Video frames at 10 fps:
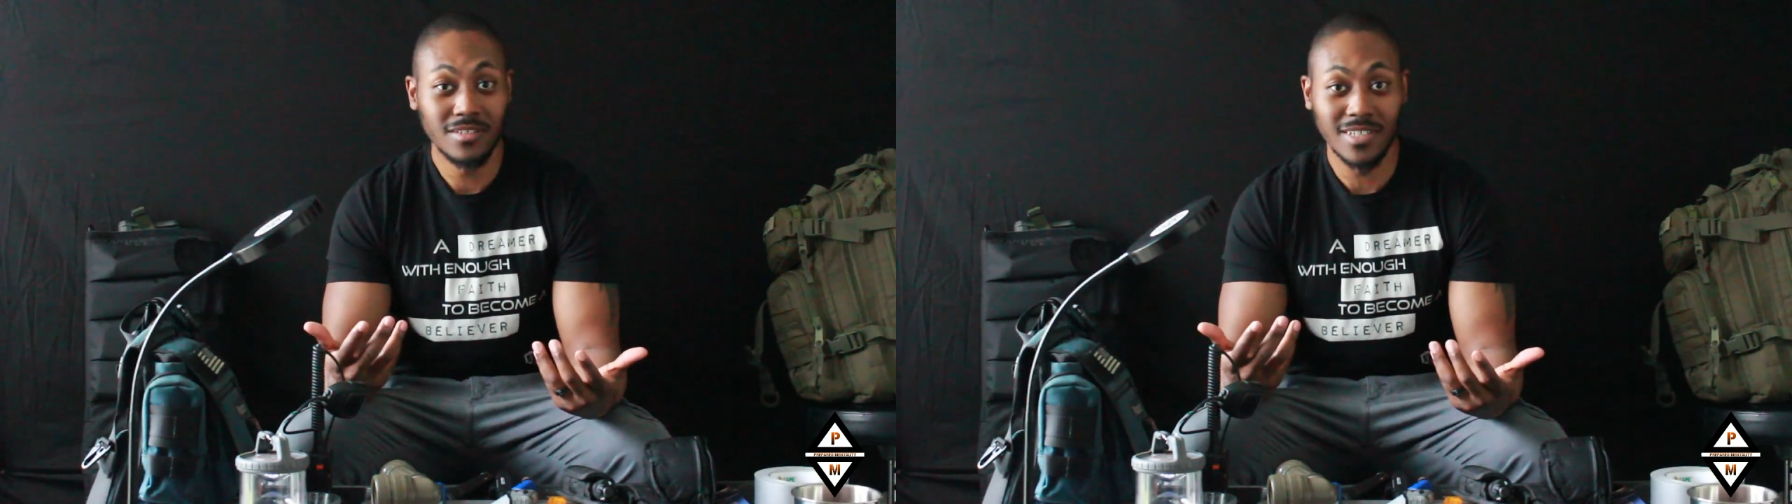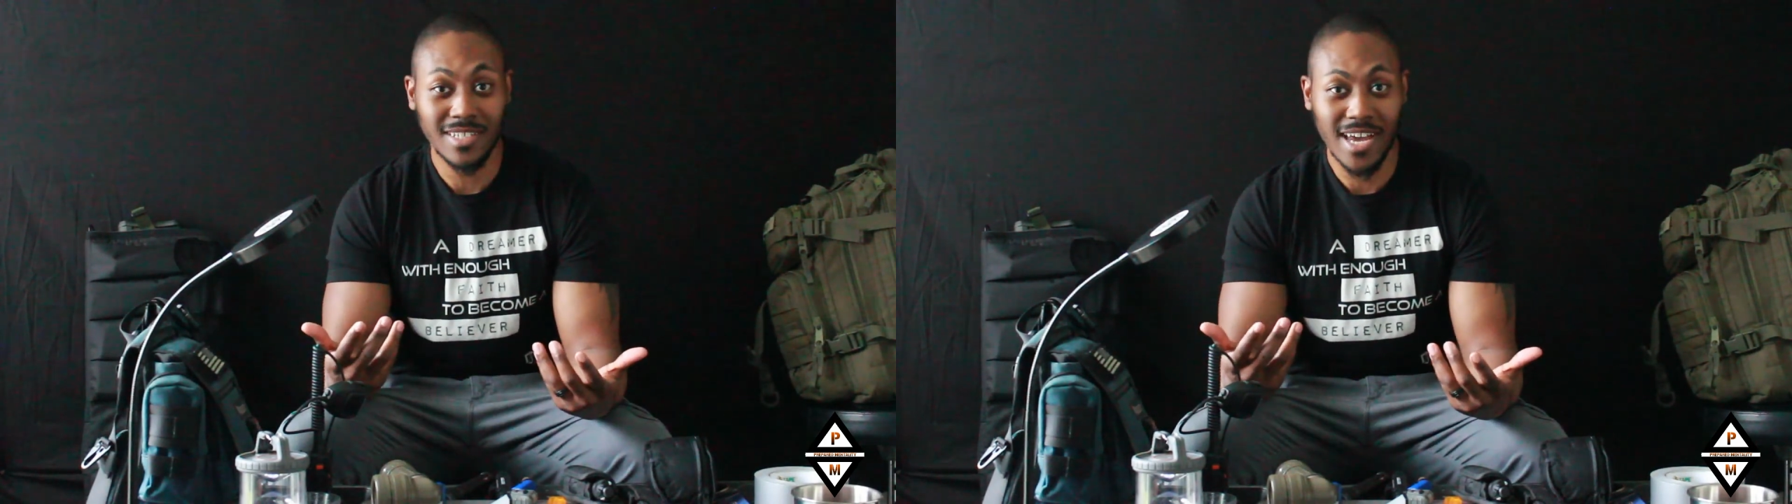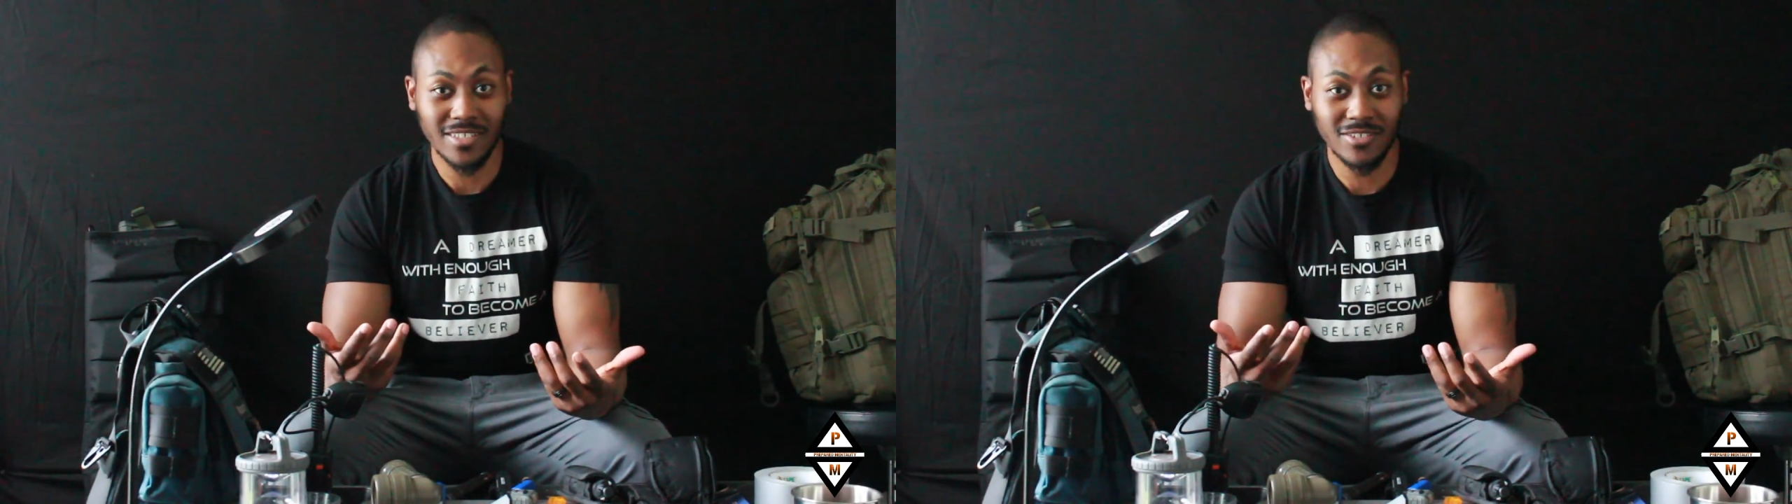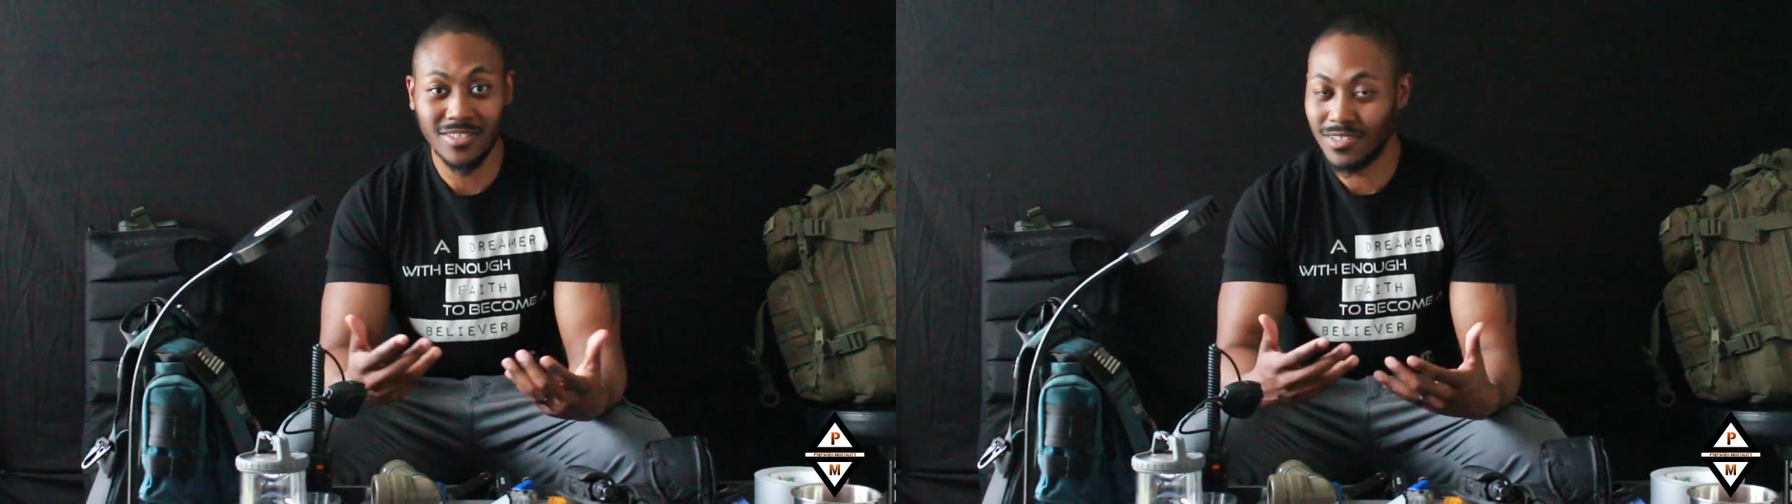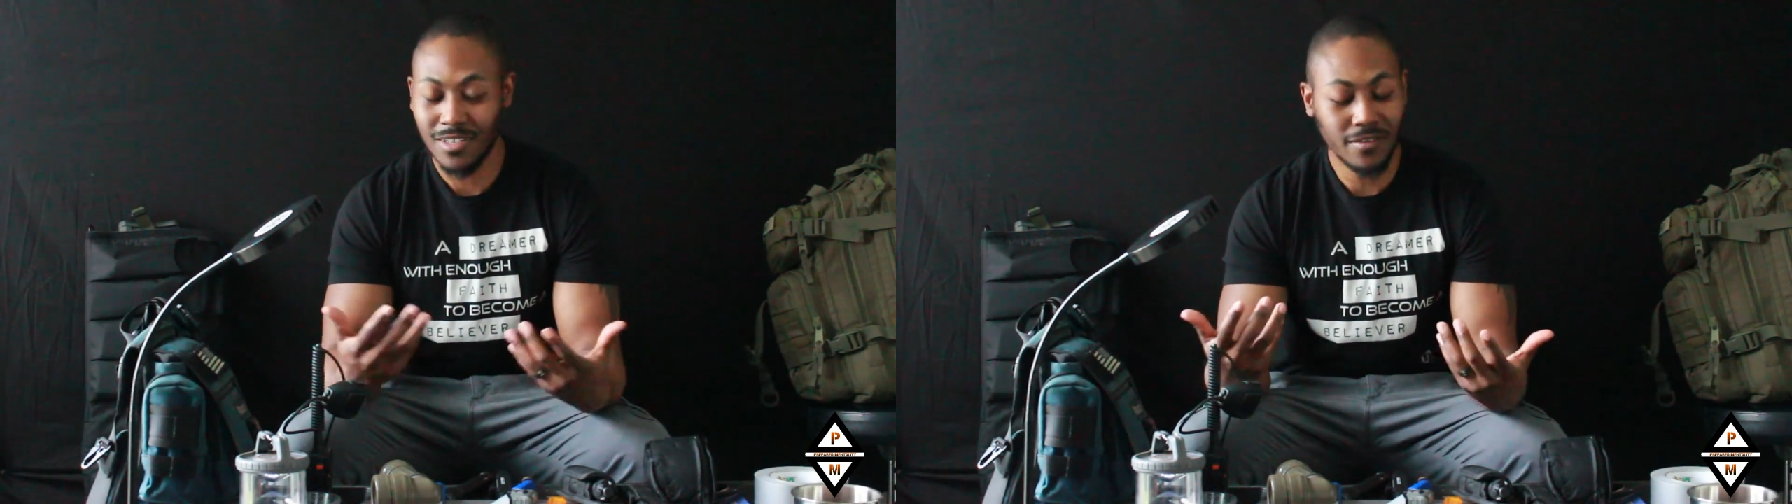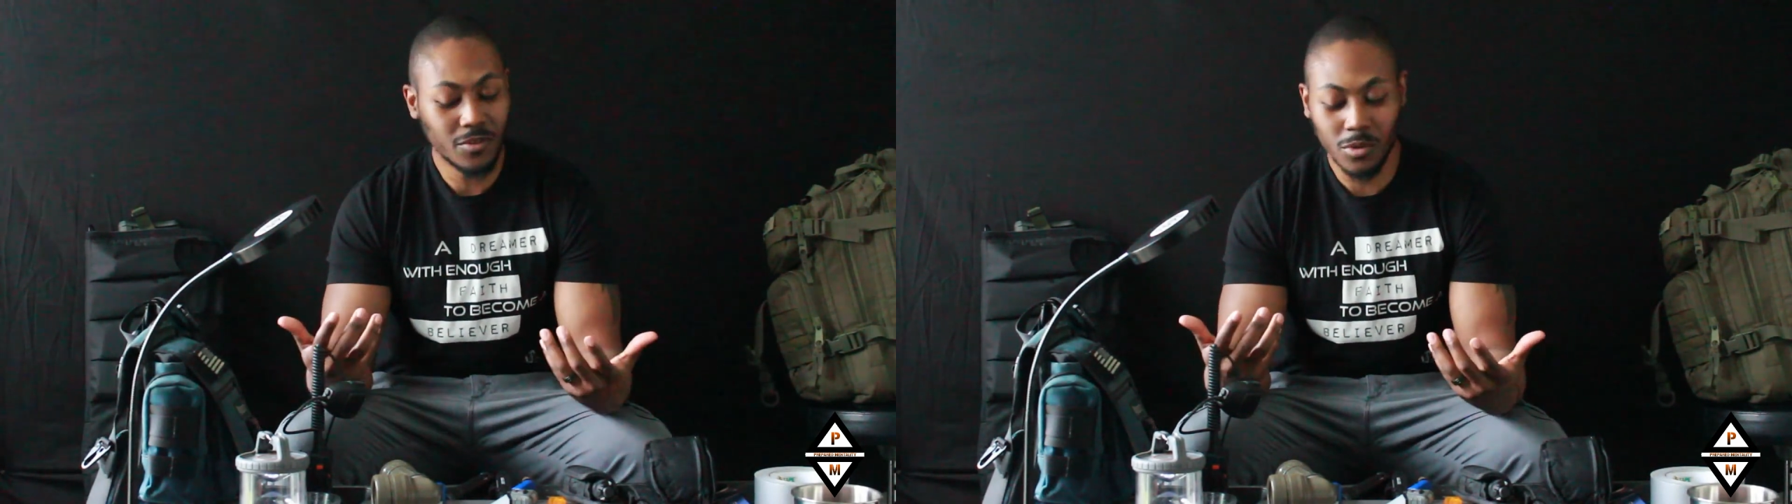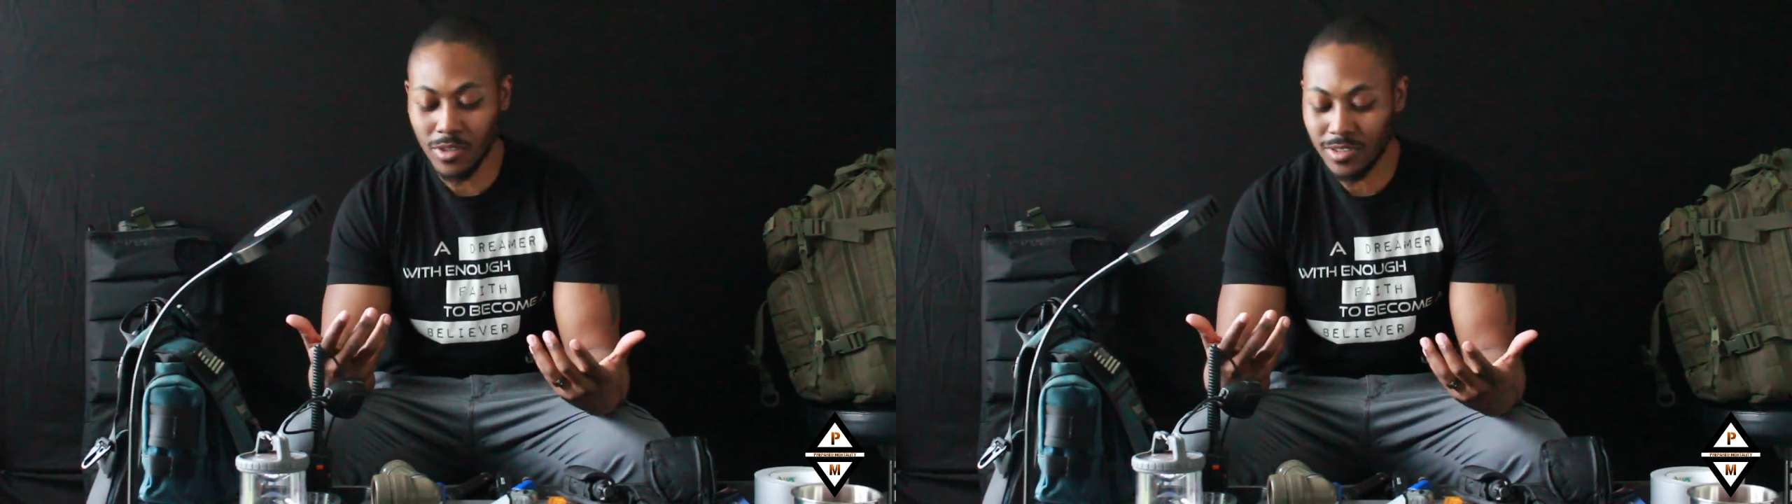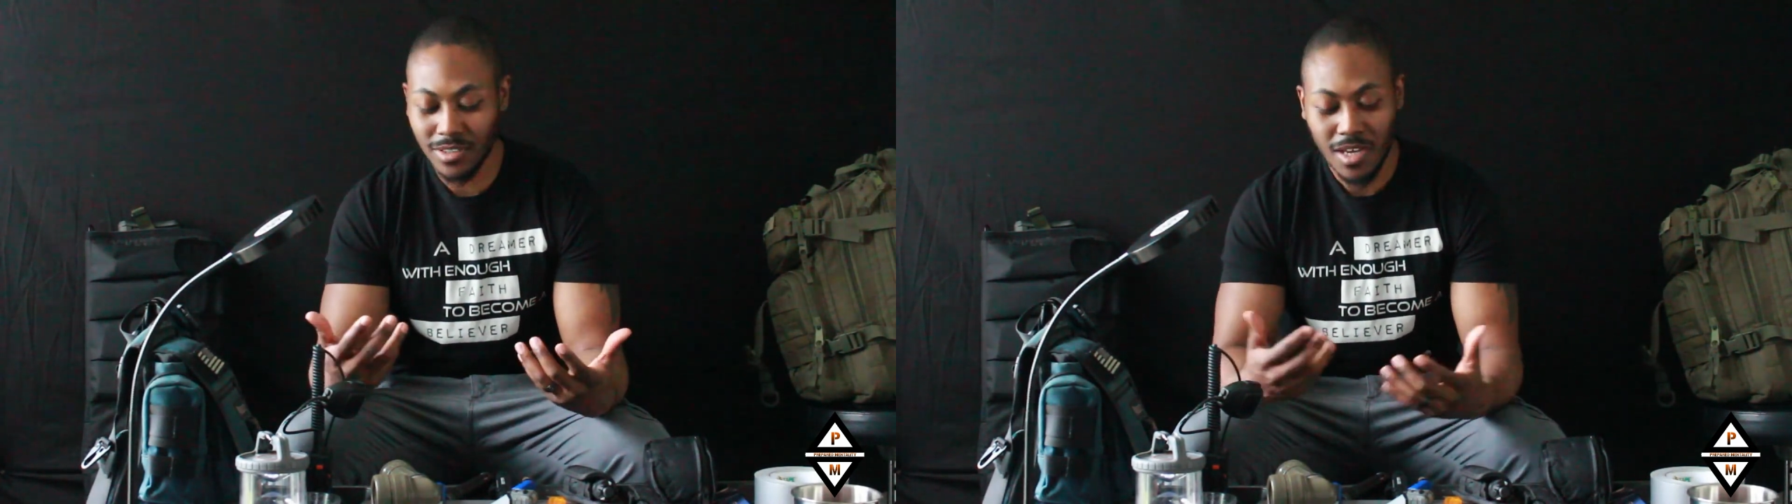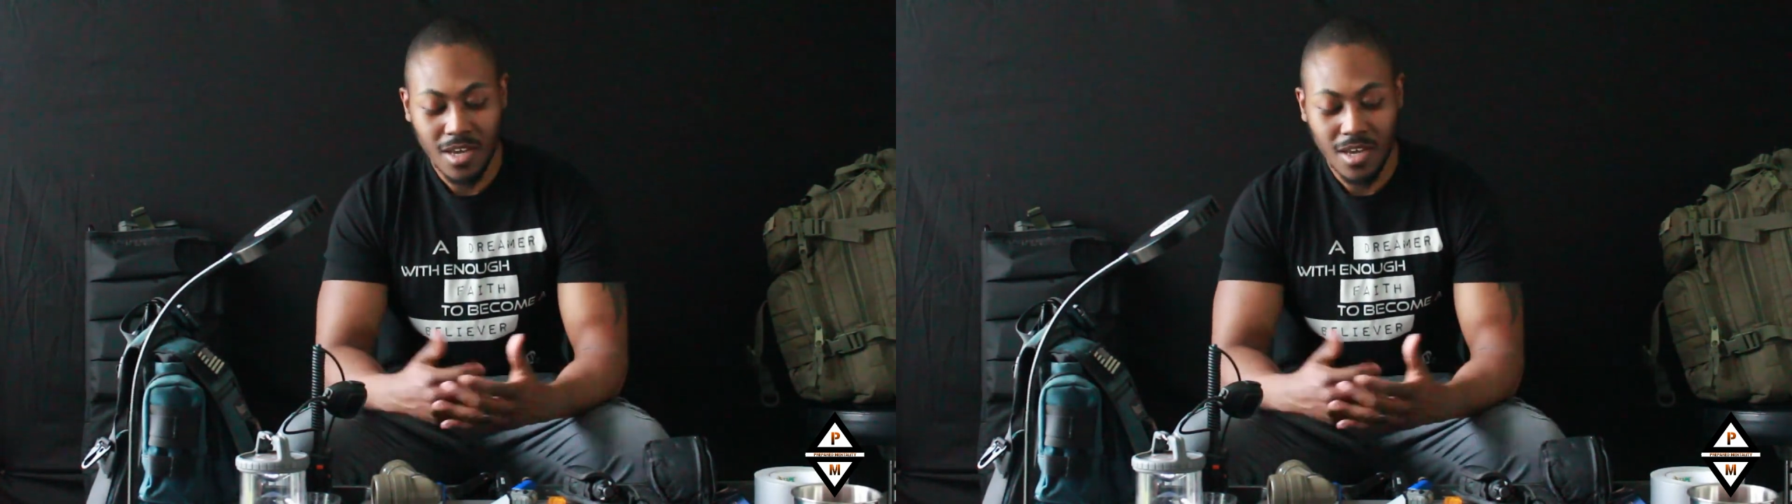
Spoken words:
disasters, of course.